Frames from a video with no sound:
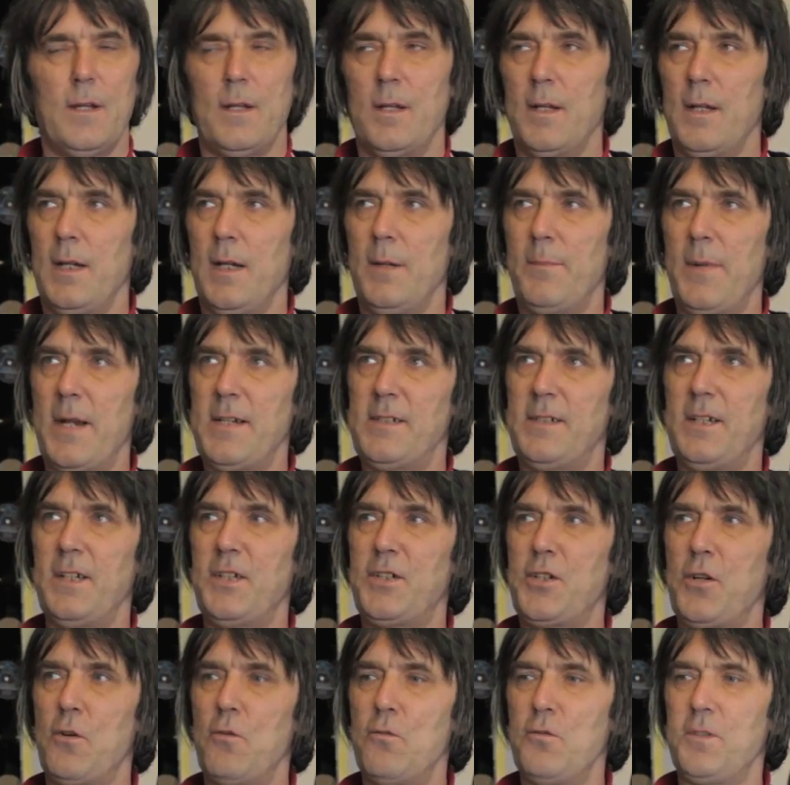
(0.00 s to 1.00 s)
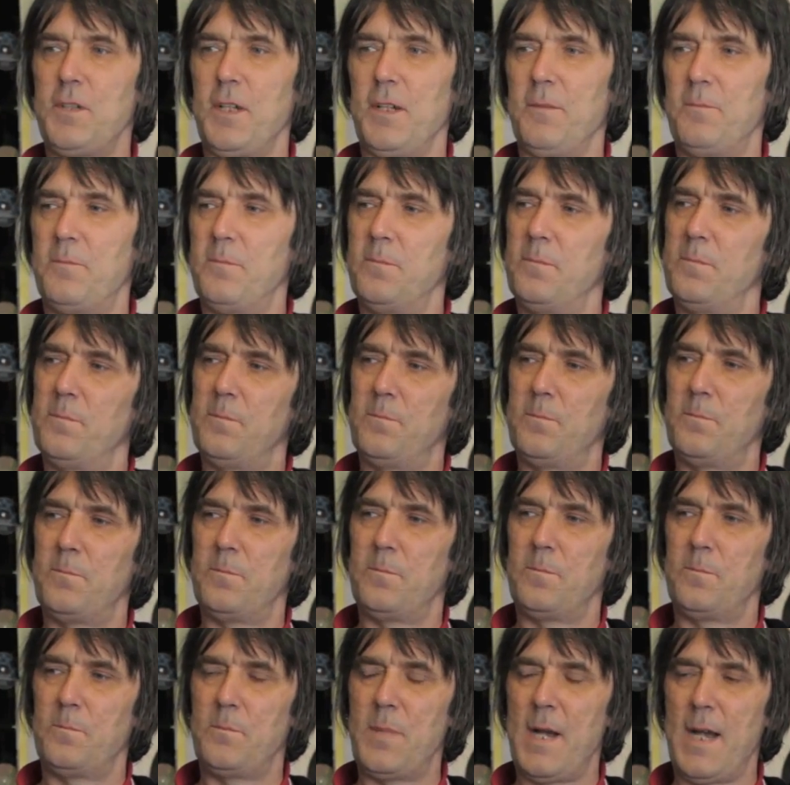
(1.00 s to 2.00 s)
He basically chose to
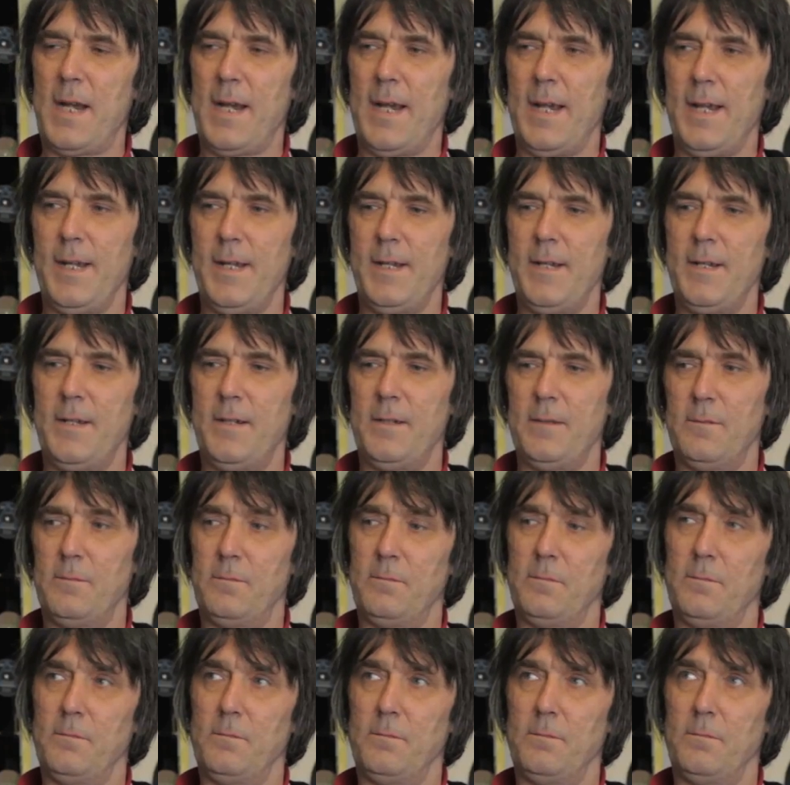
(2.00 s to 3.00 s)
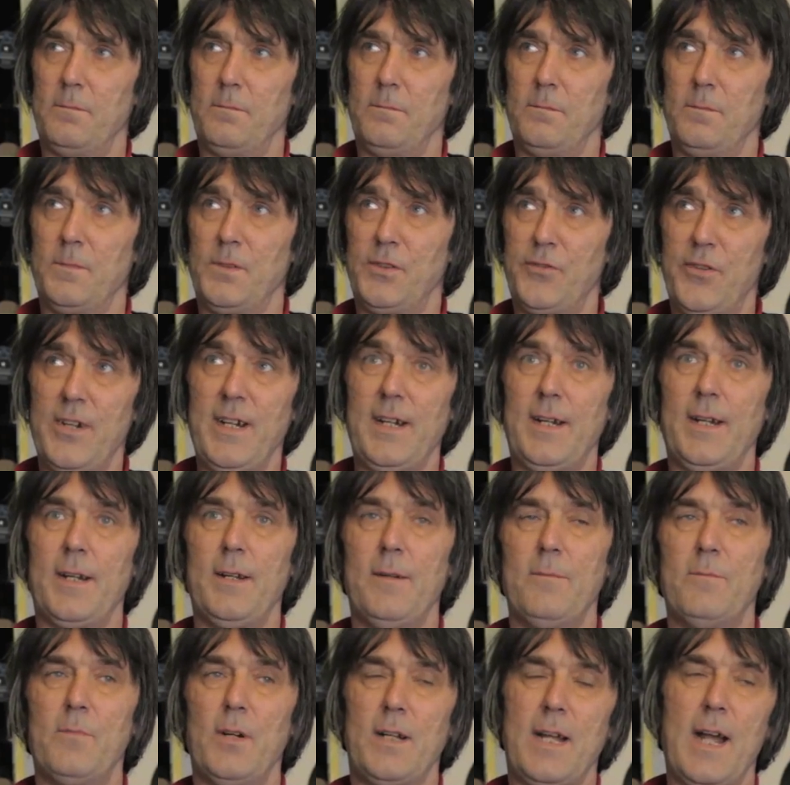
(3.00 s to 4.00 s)
pack in
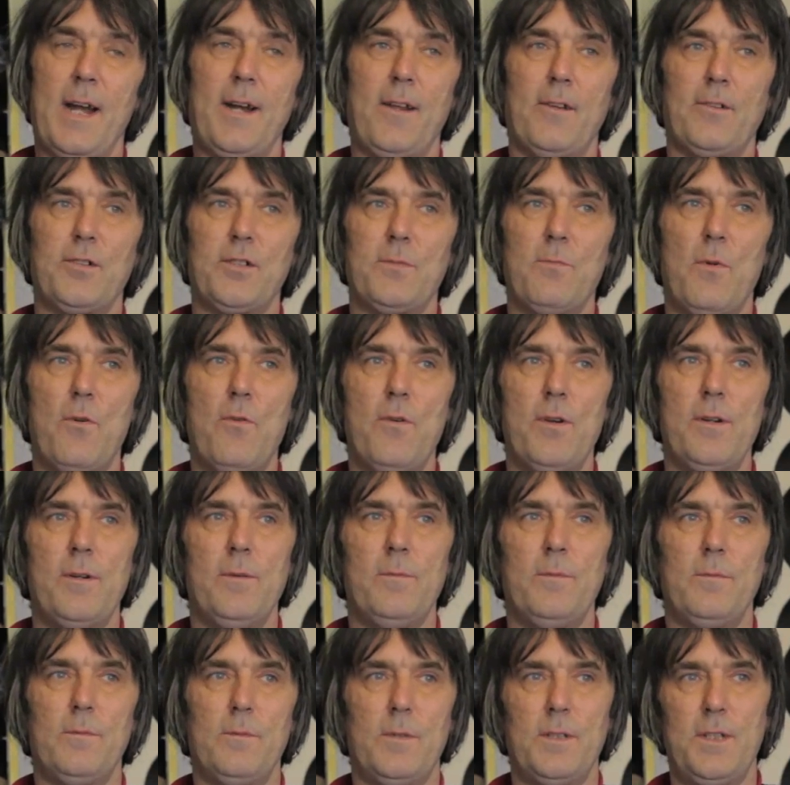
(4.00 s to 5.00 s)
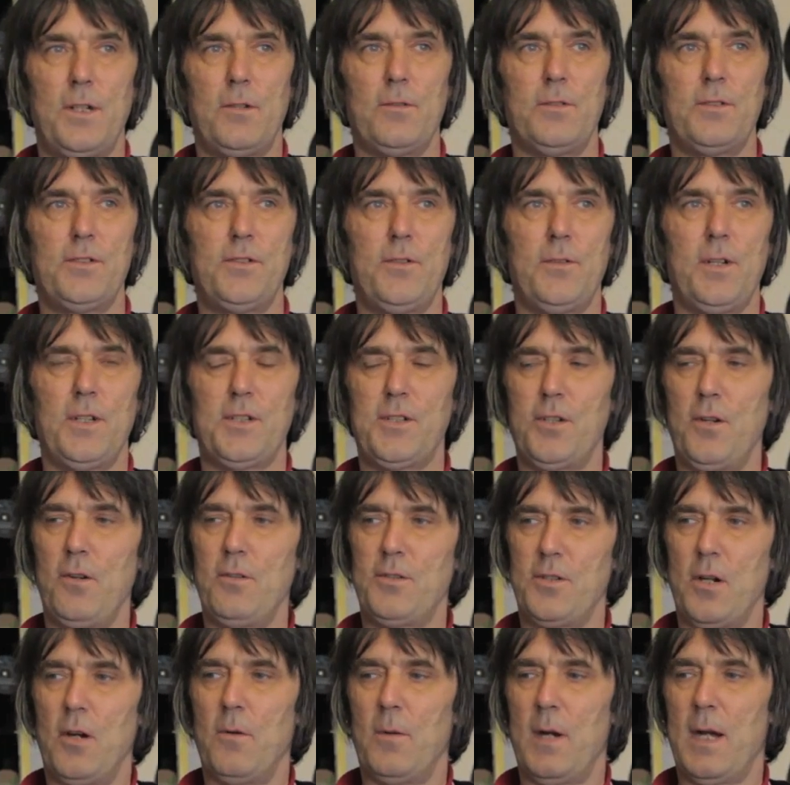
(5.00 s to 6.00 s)
drinking but carry on smoking because he couldn't do the two.
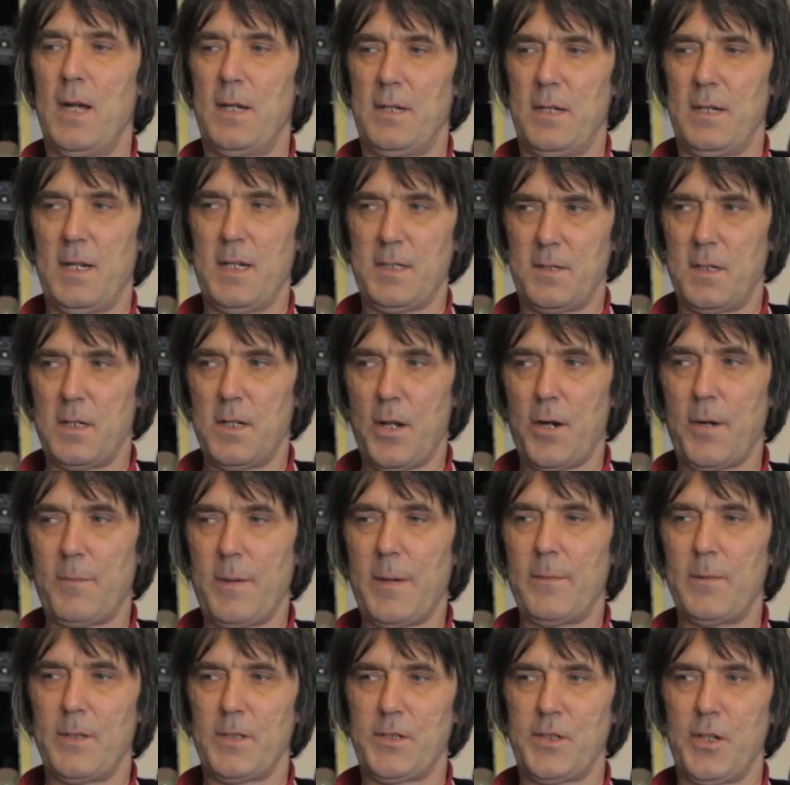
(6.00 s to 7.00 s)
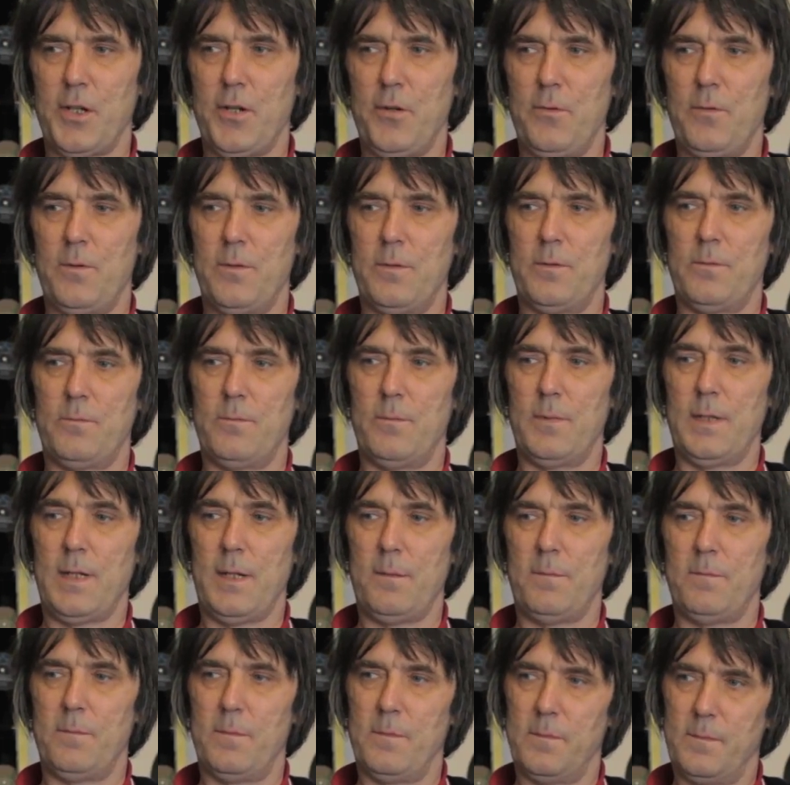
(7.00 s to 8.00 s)
So as a lot of people do
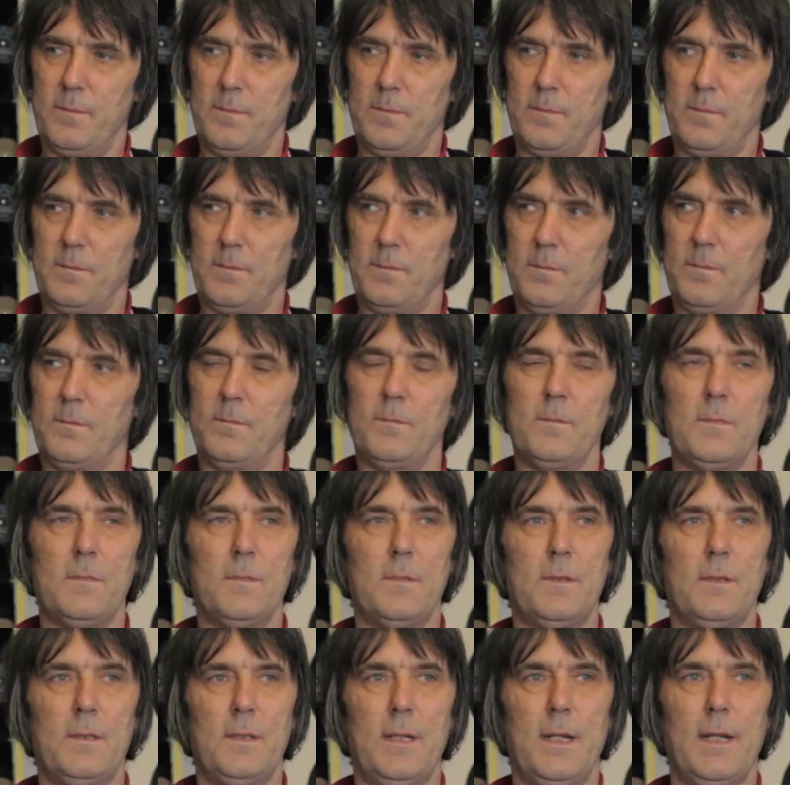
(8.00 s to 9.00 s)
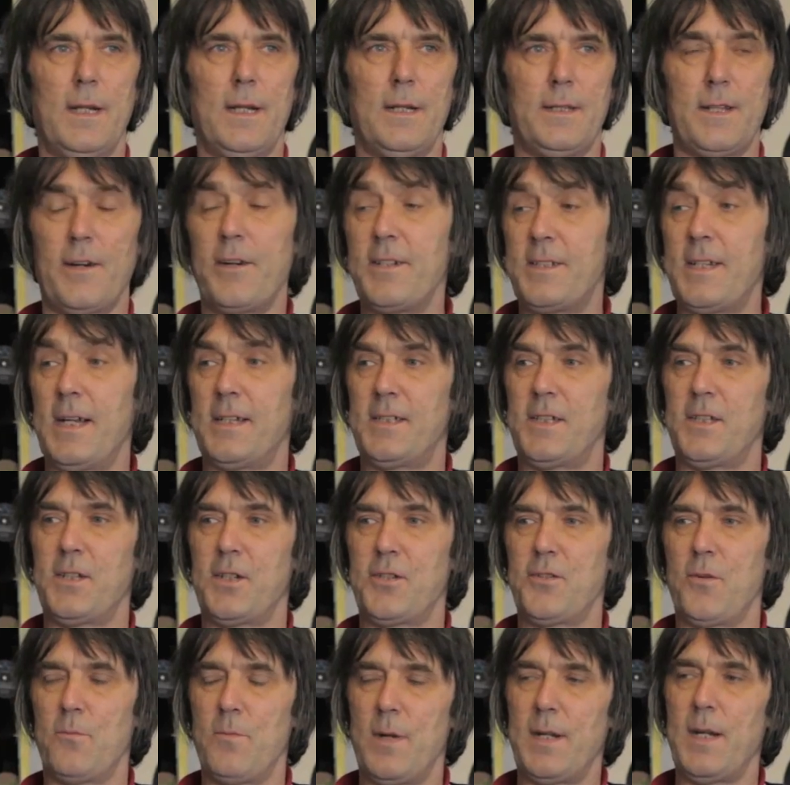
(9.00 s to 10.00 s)
when they're addicted to
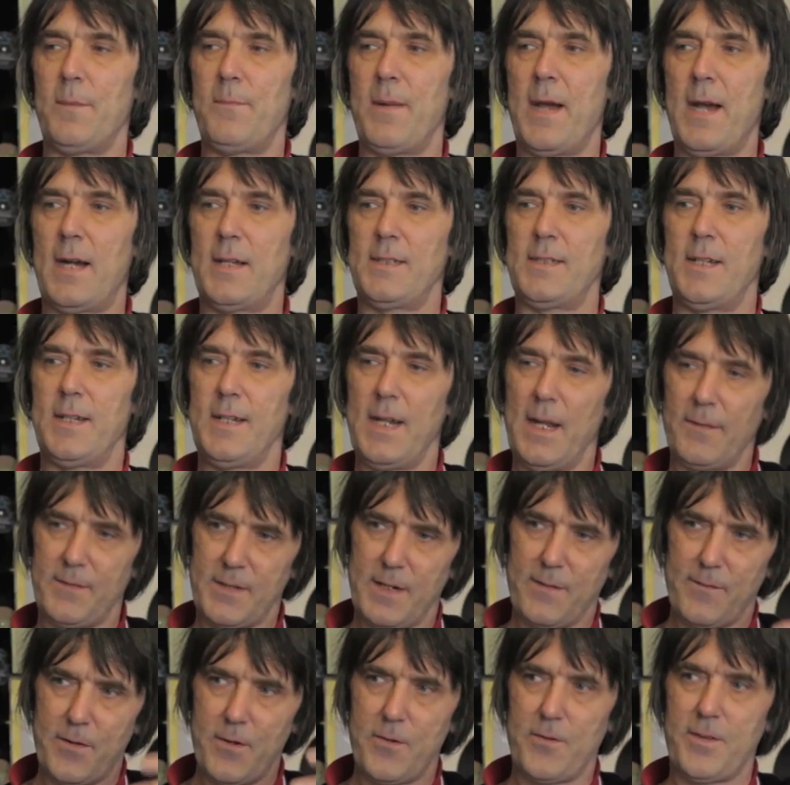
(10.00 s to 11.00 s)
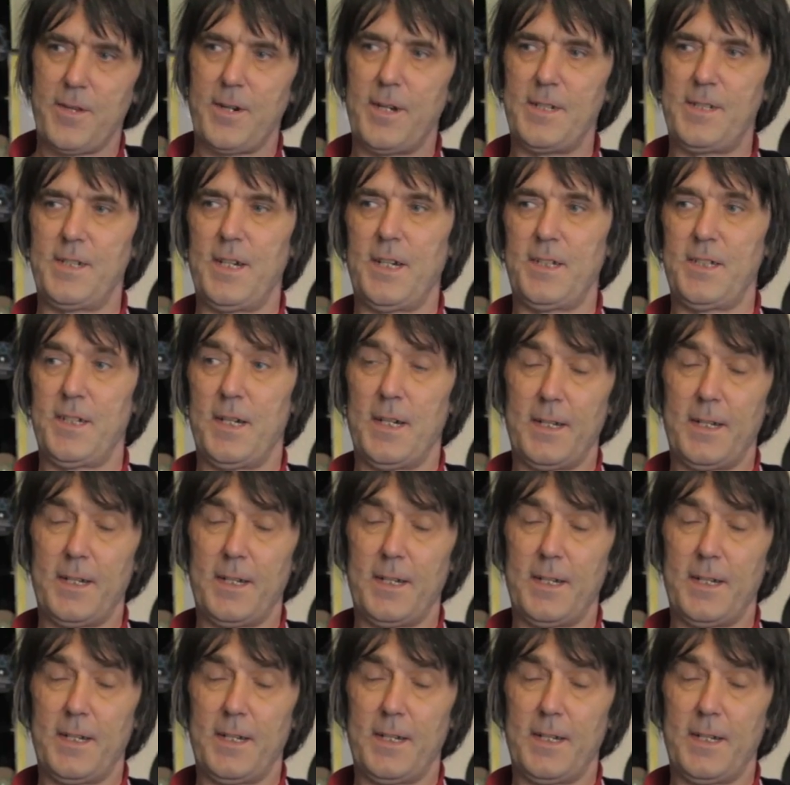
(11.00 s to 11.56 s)
something, when they pack it in, they have to have another addiction.